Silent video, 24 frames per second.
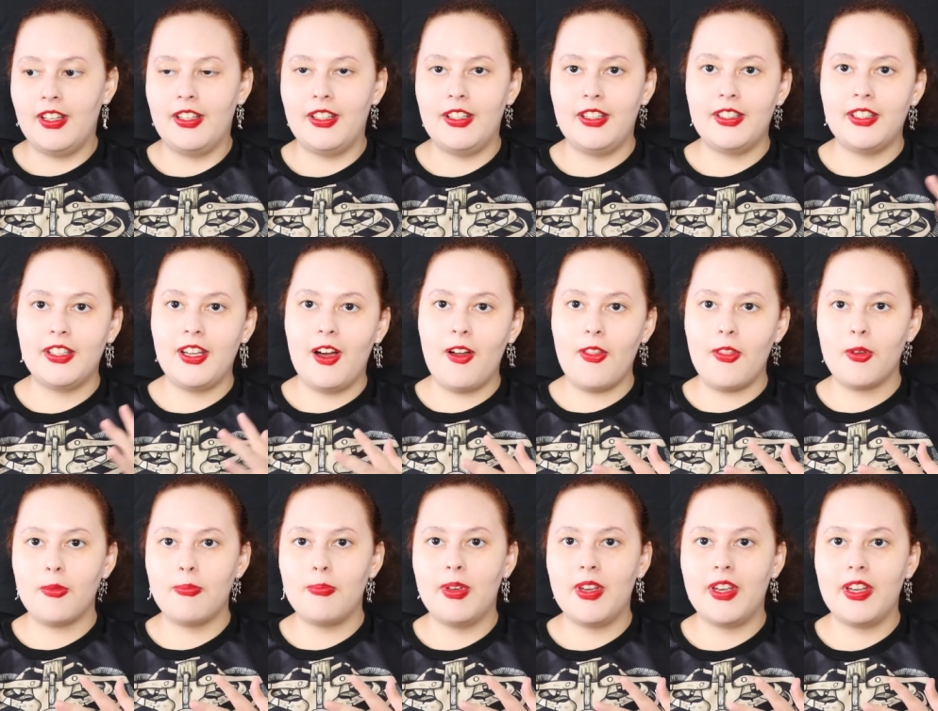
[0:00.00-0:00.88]
and the
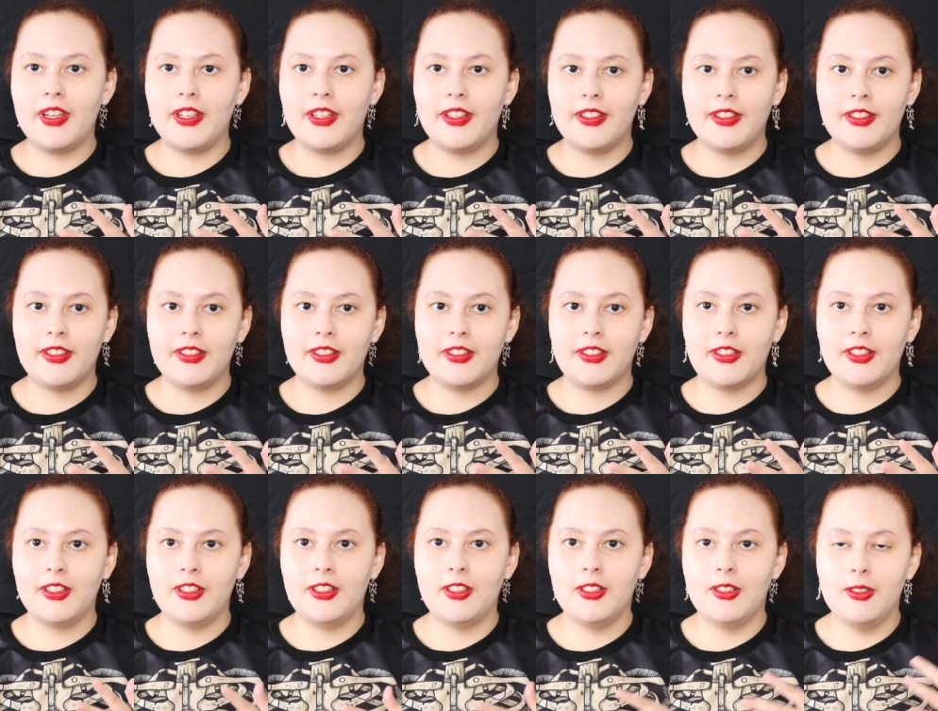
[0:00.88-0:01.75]
other pig is
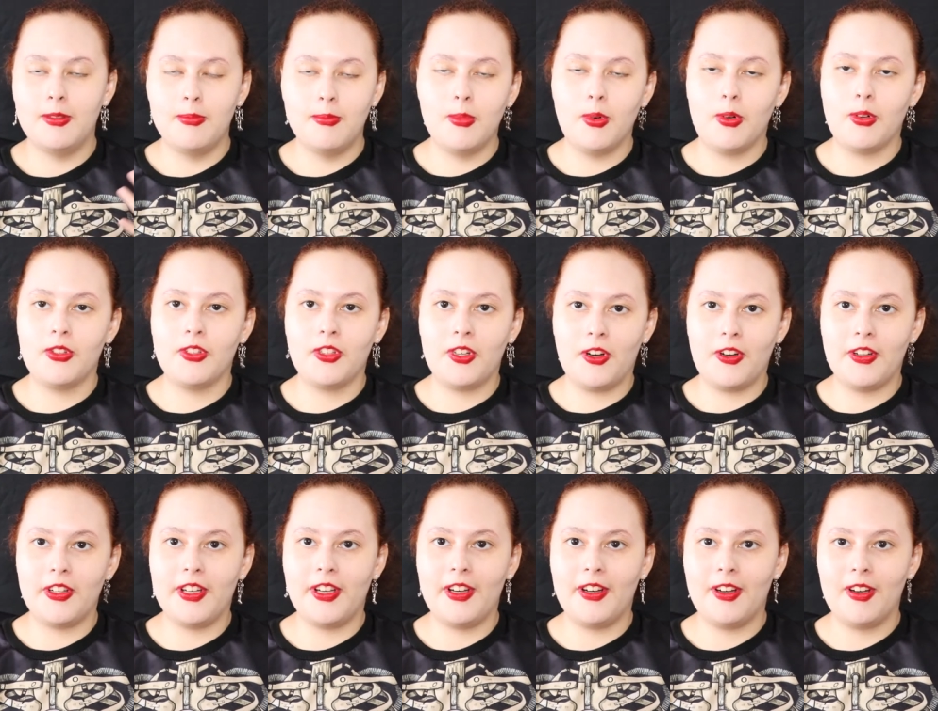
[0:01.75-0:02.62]
the more
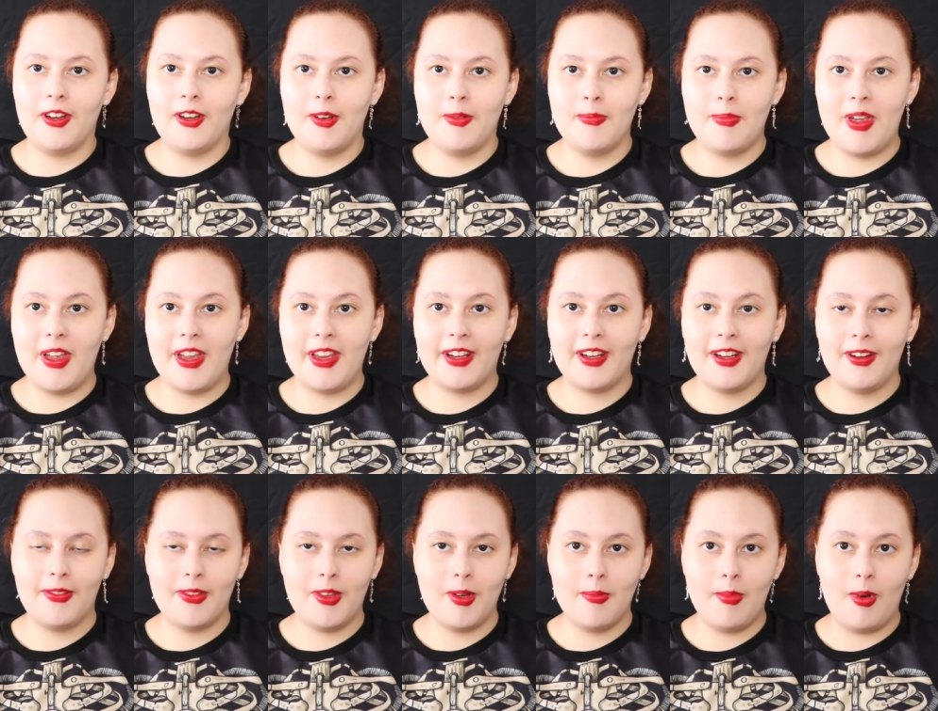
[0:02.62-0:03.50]
nerdier pig
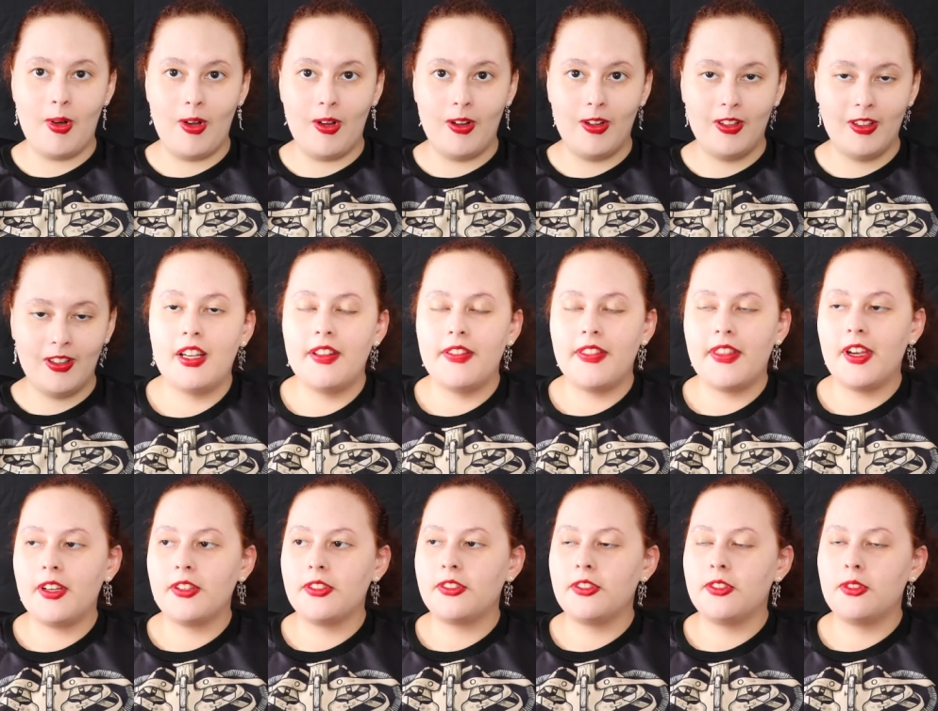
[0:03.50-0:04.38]
of them all. And
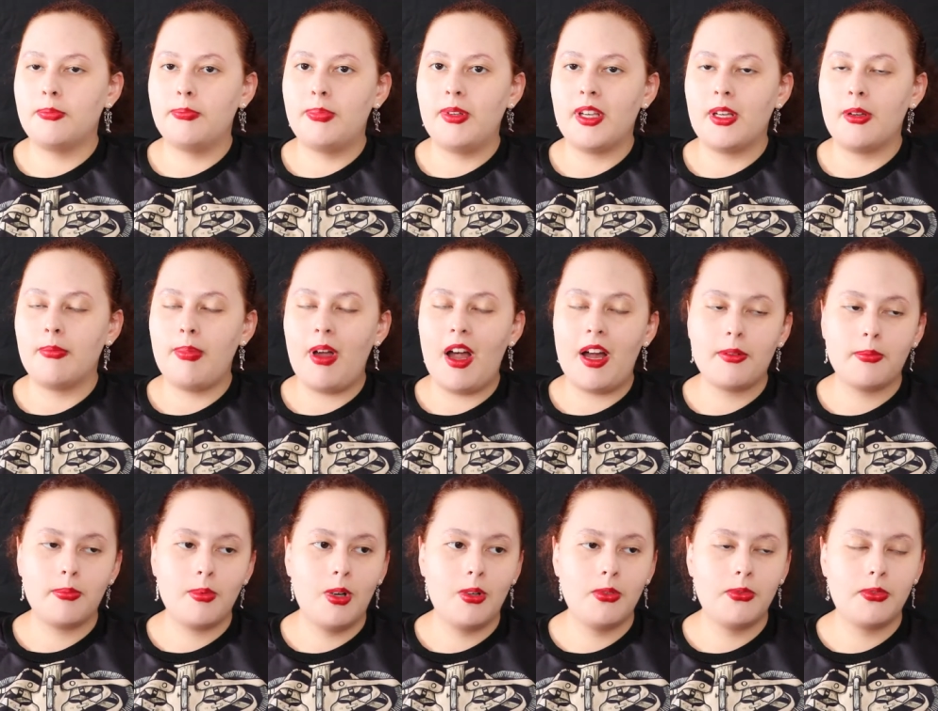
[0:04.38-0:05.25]
there's this big
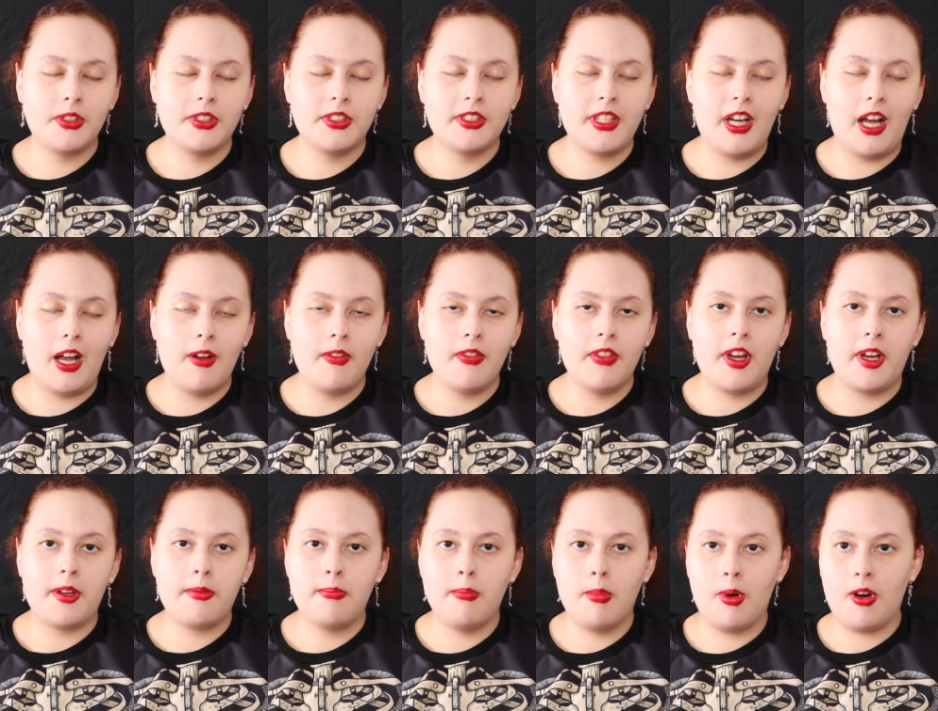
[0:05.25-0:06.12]
bad wolf in town
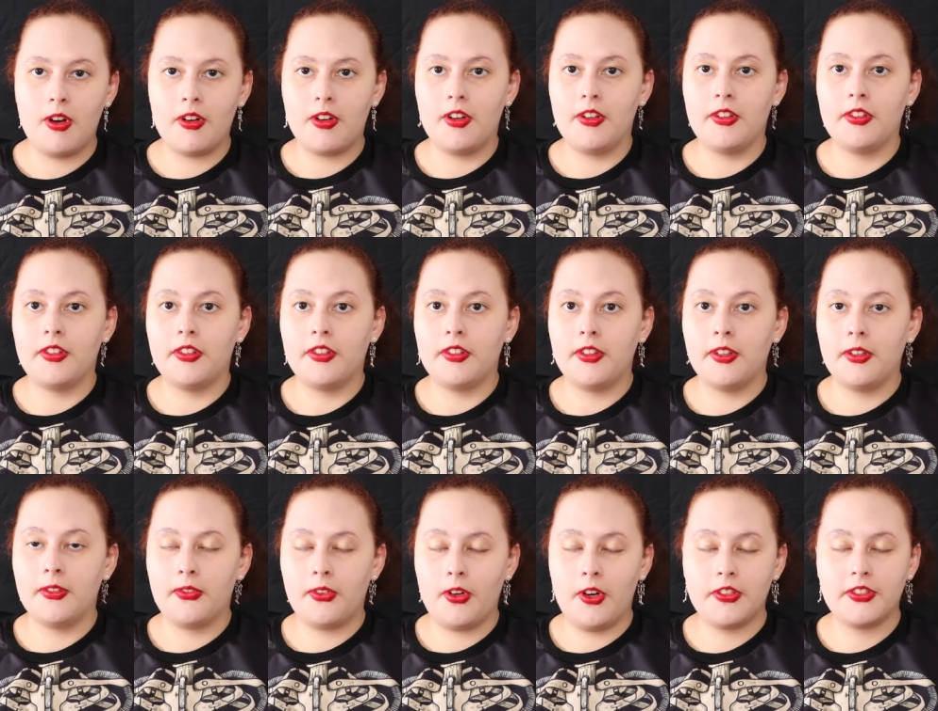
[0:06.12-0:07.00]
that murders
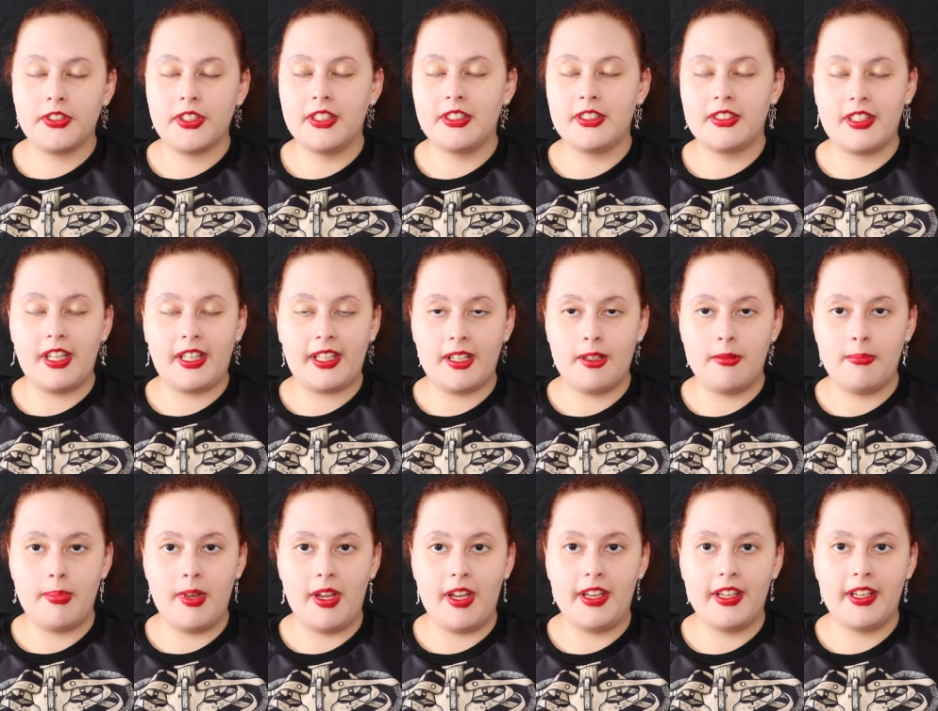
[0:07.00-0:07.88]
the first and
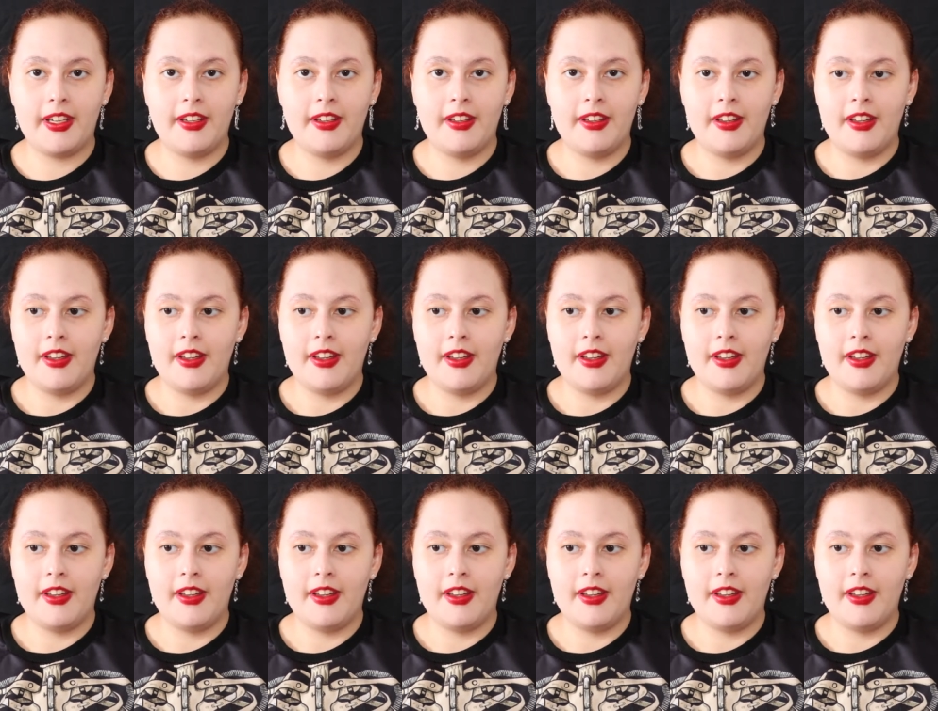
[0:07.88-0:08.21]
second pig,